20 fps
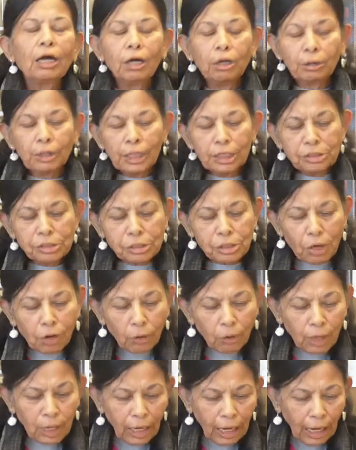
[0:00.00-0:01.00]
Okay,
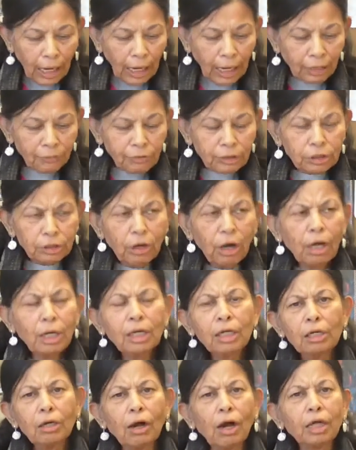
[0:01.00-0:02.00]
so I will
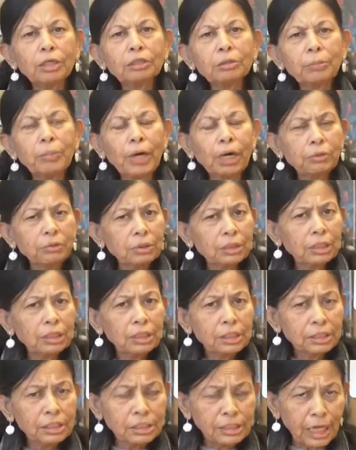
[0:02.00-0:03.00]
talk a lot about
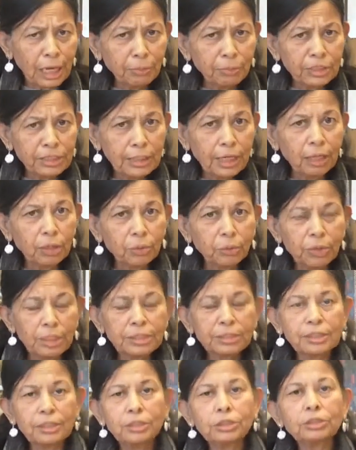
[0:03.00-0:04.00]
stem cell
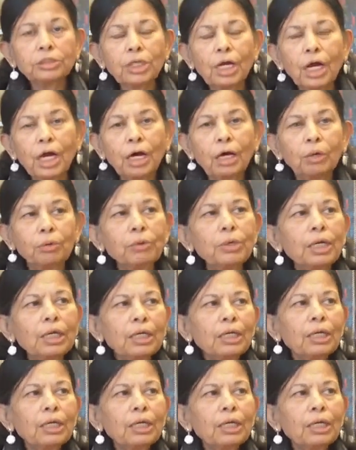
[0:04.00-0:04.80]
research, how